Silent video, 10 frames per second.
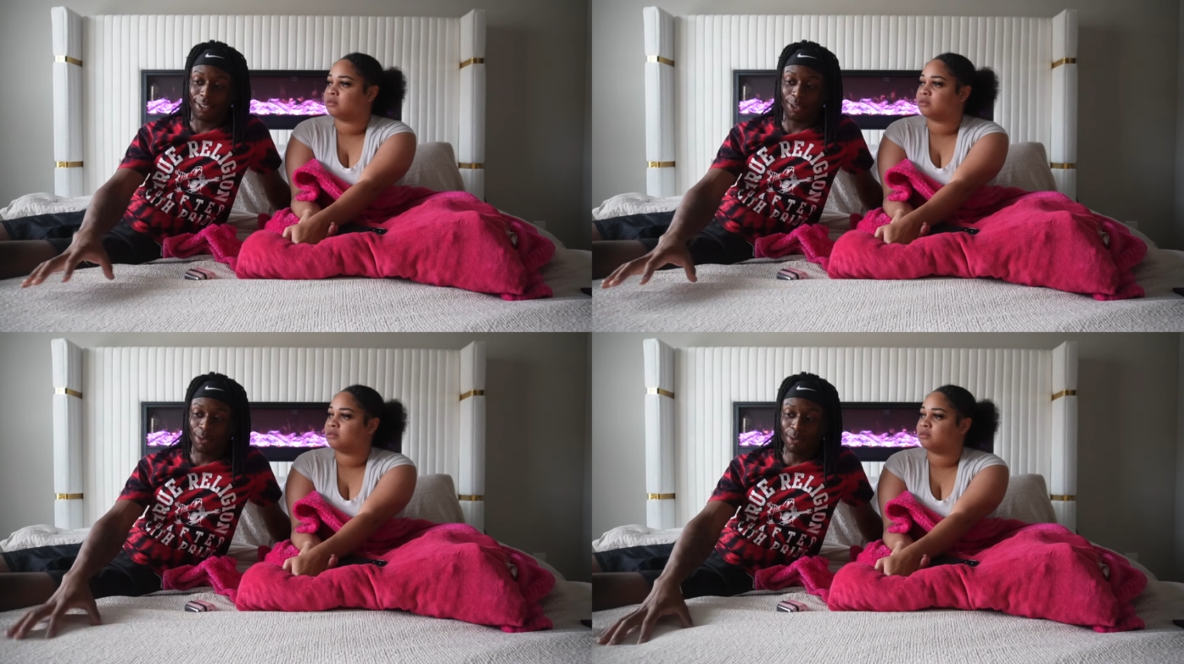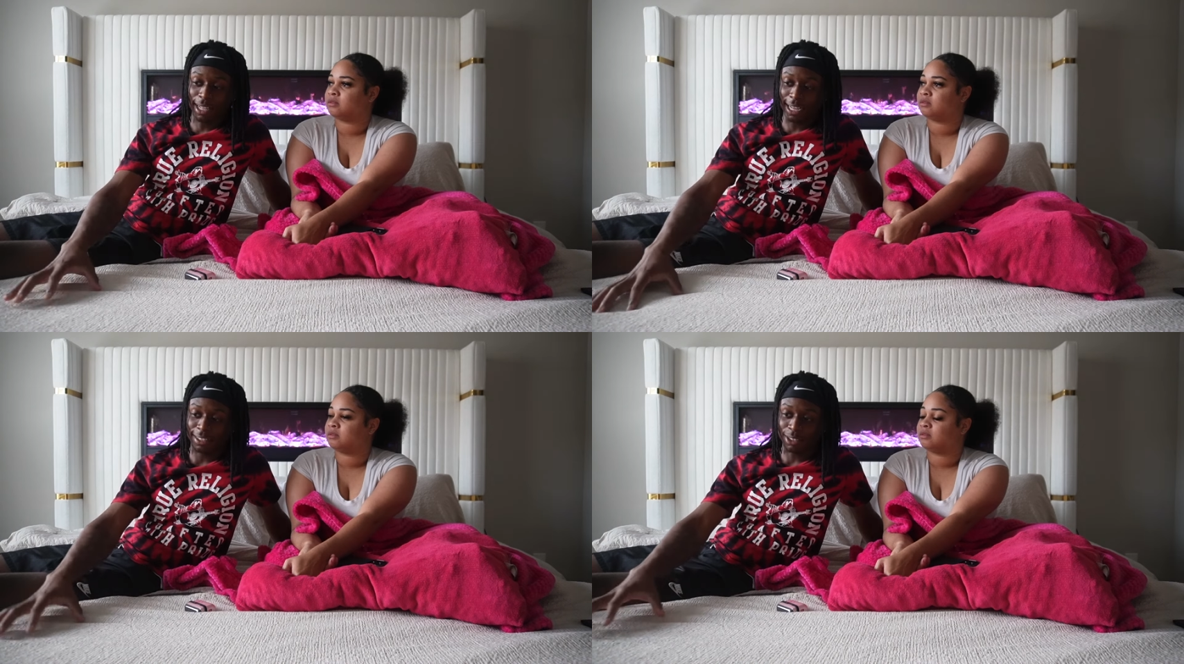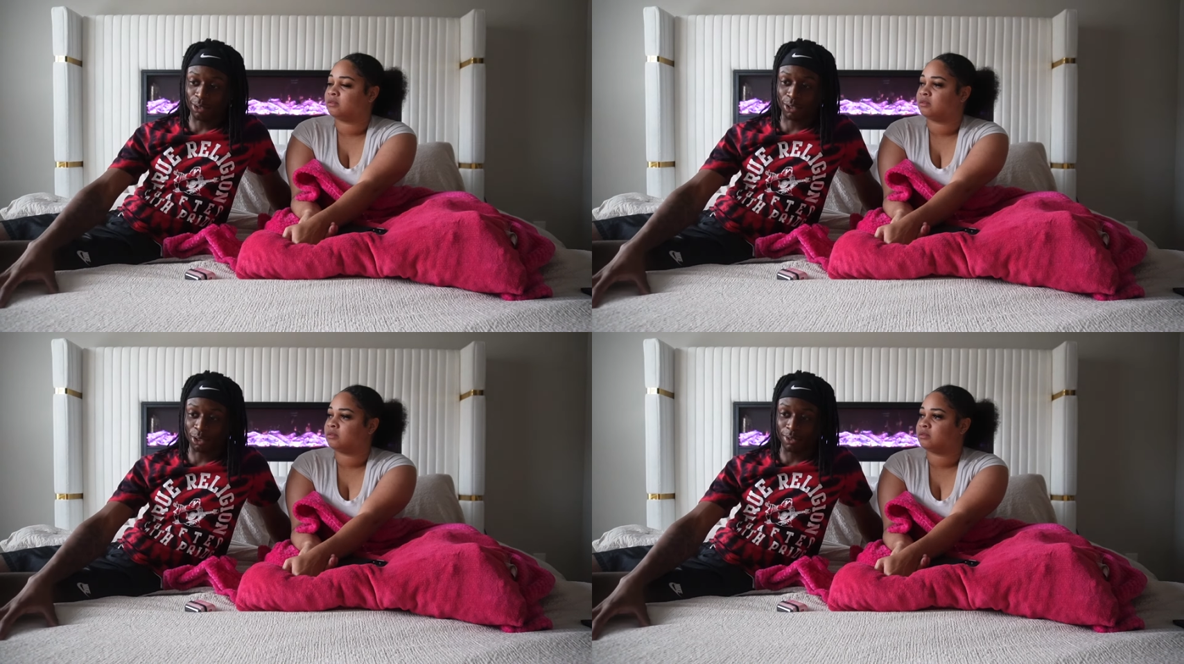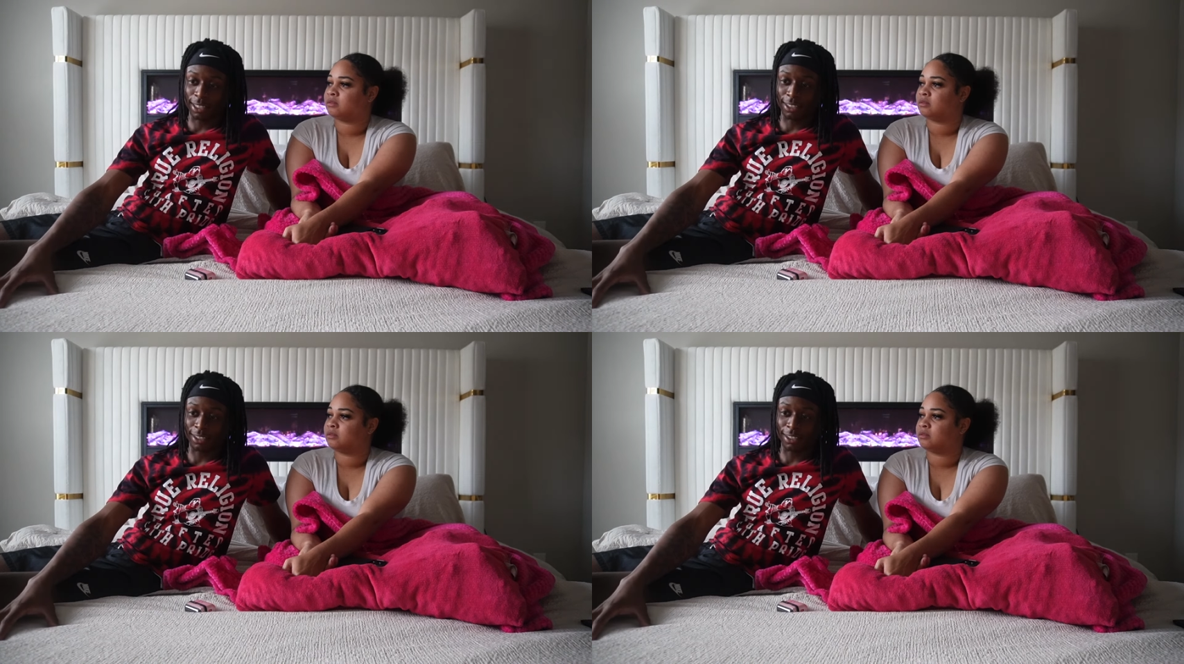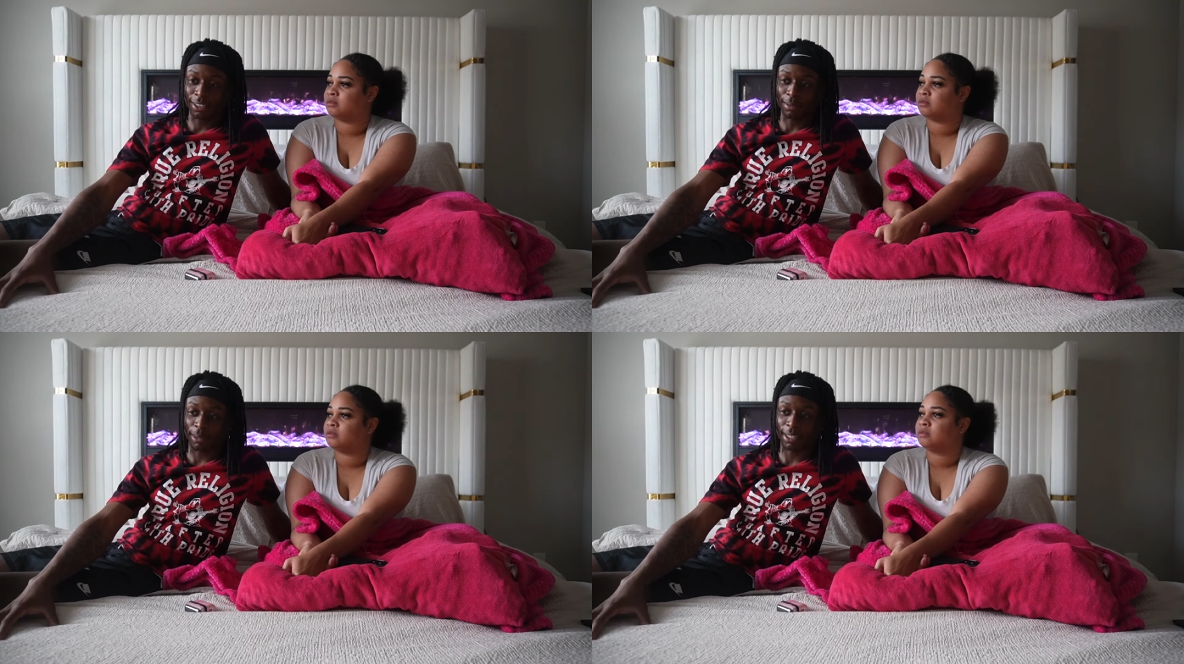Speaker 1: do like the new generation
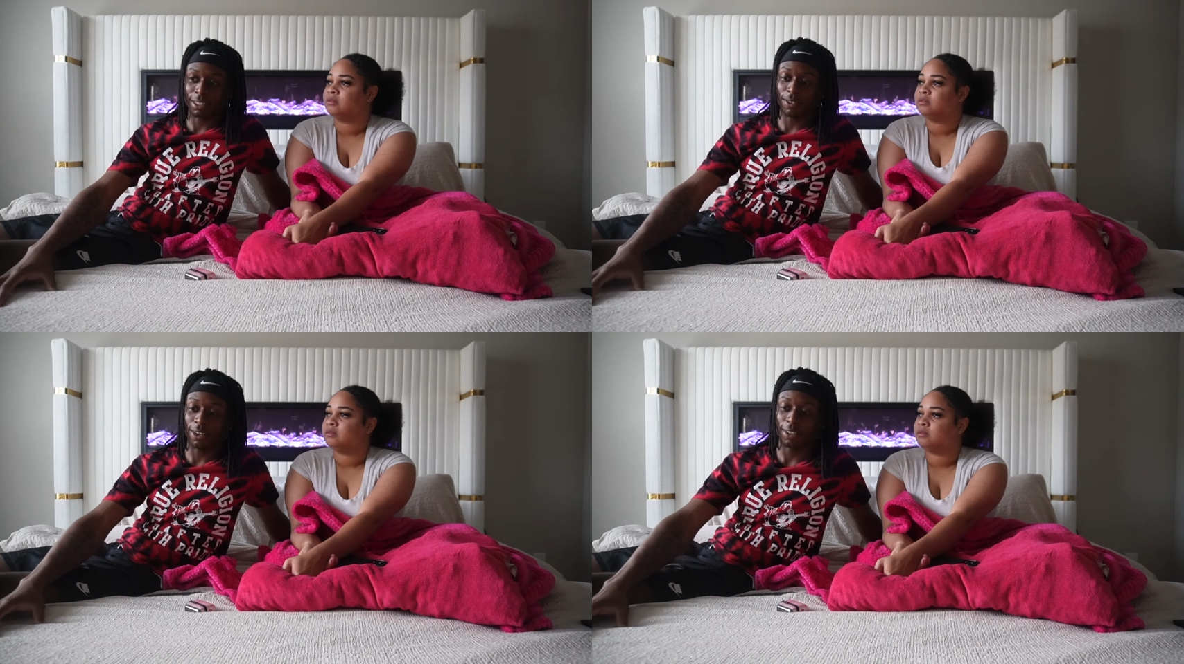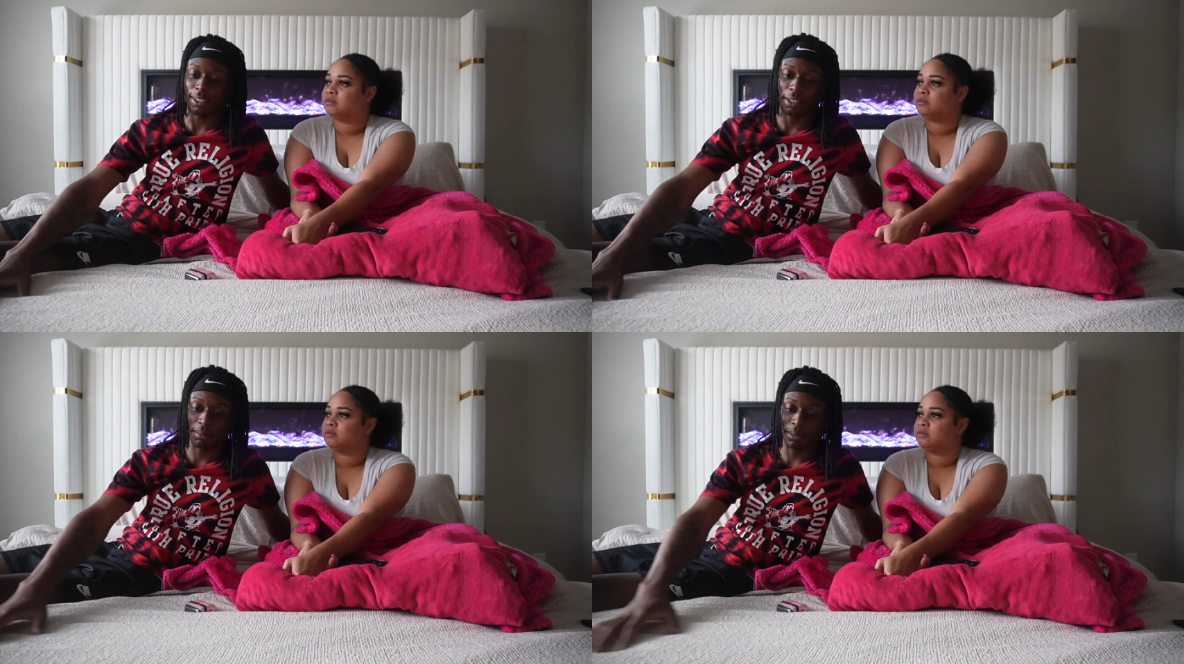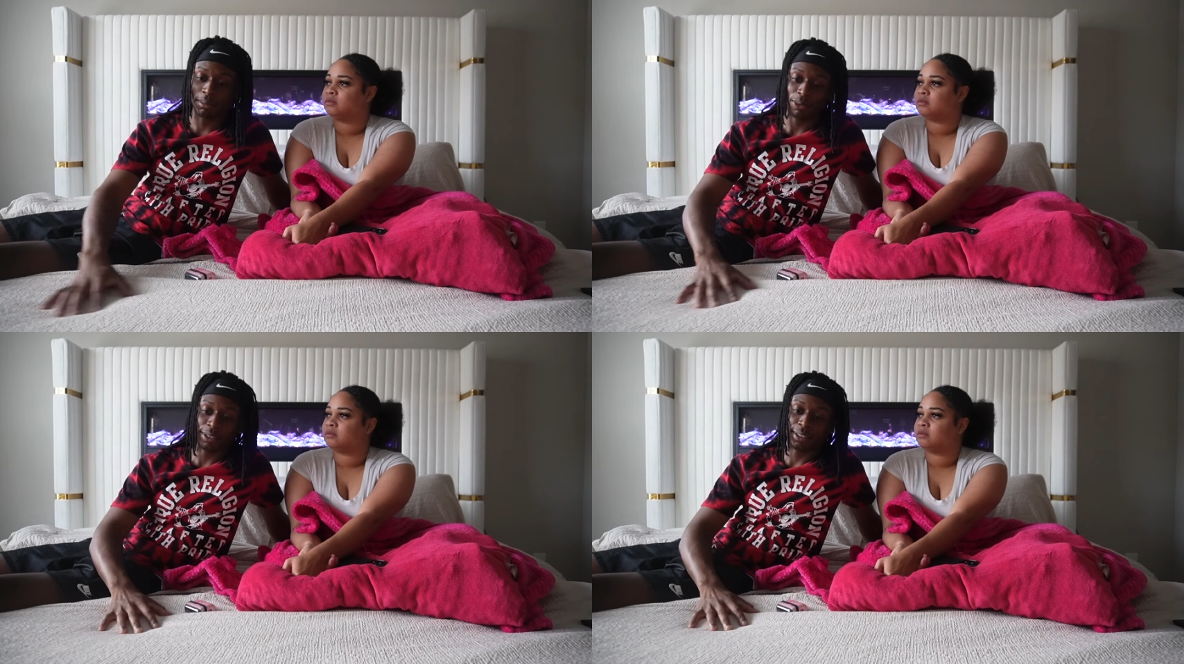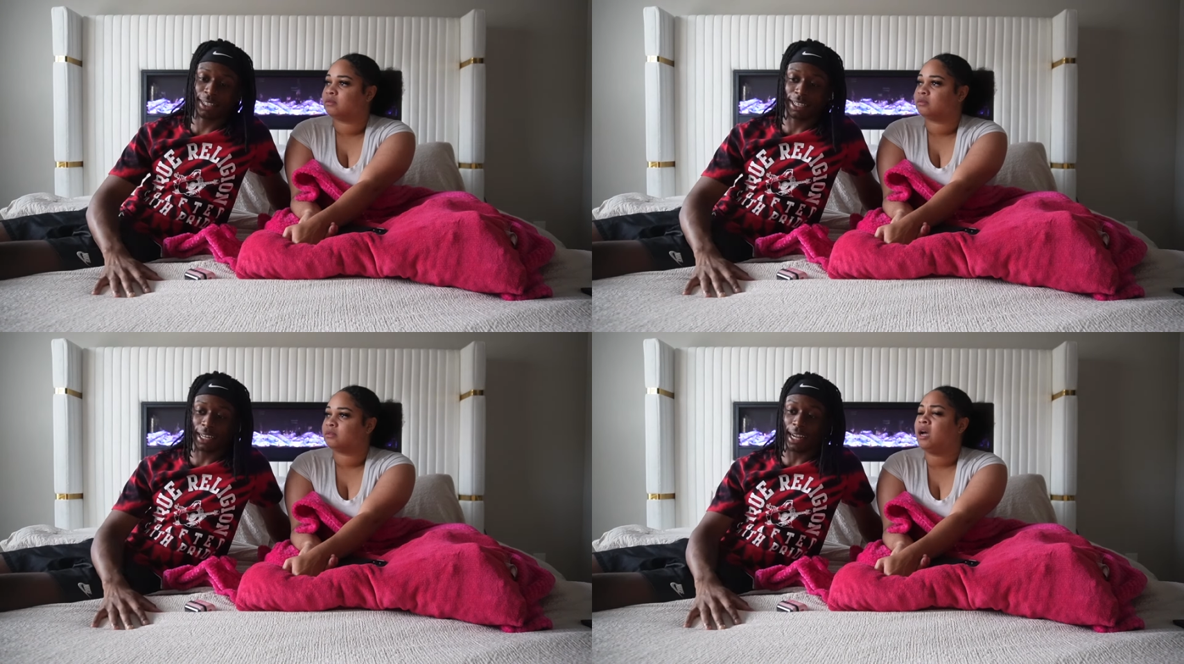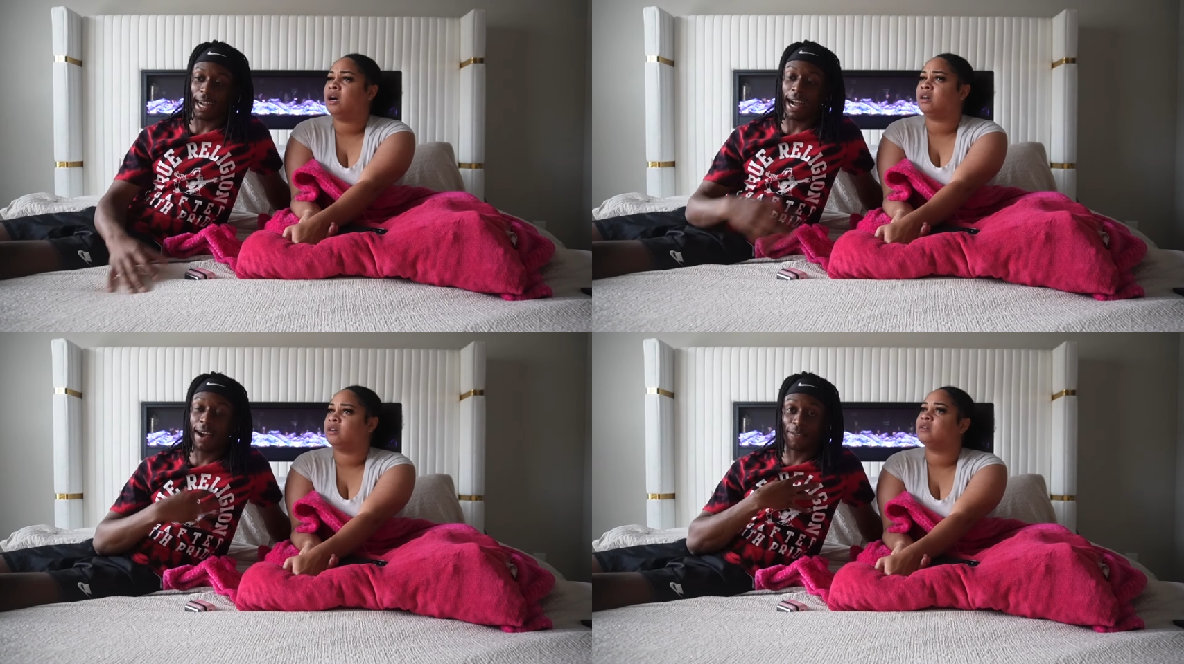because of all the good memories that oh,
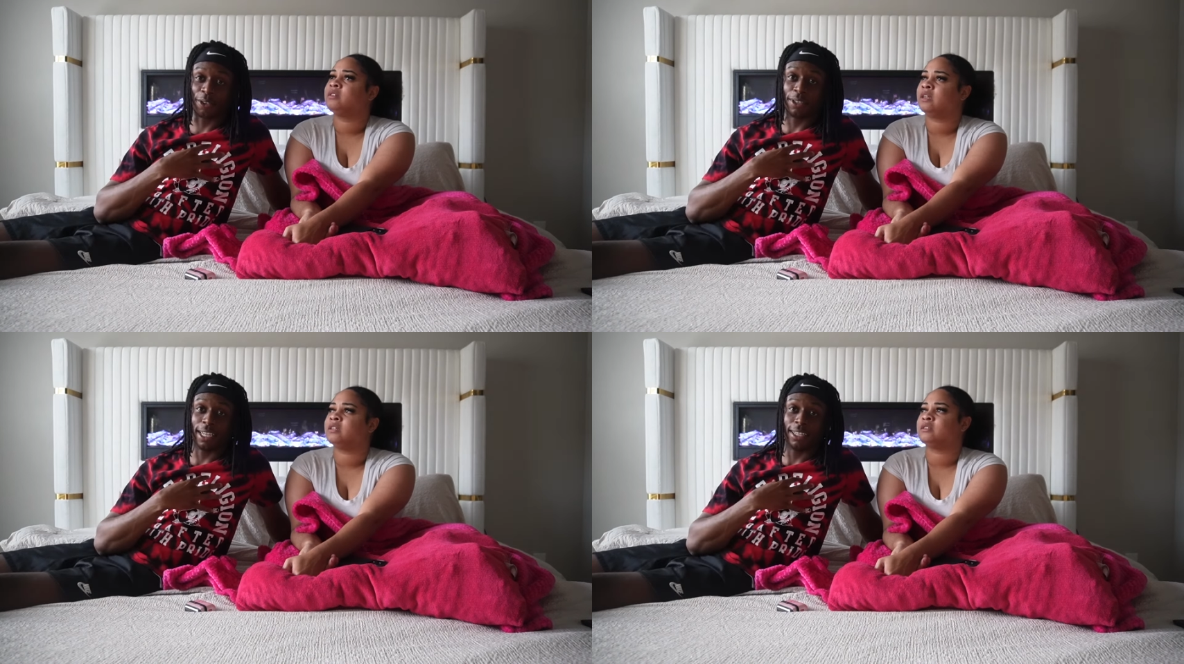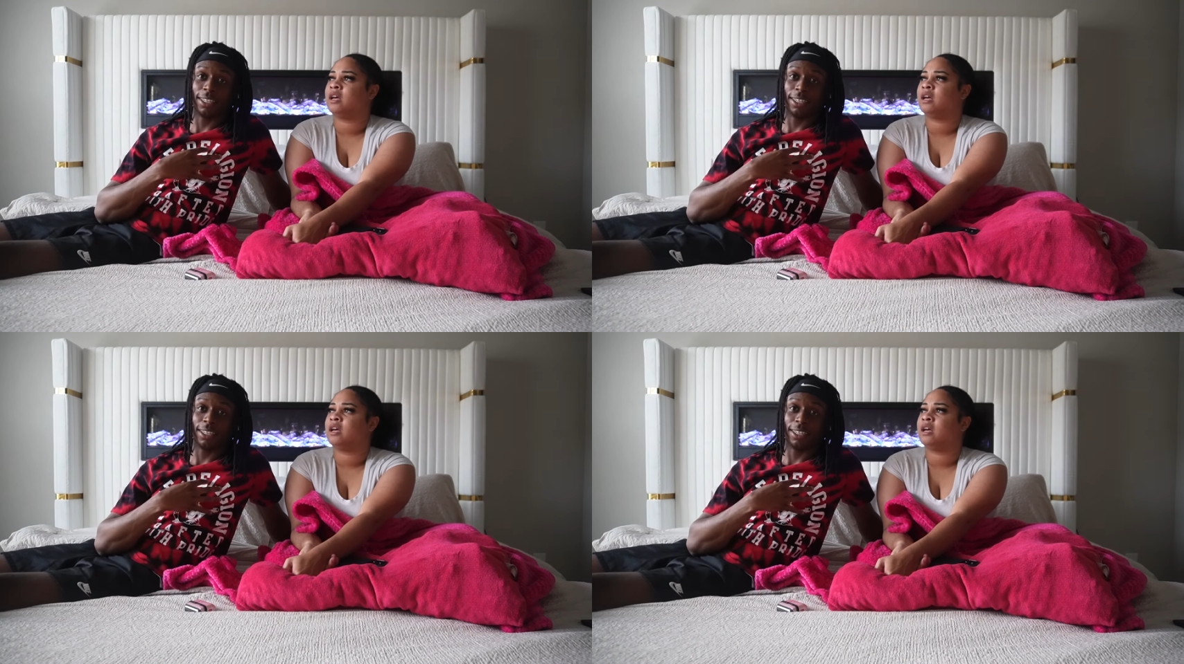I've created.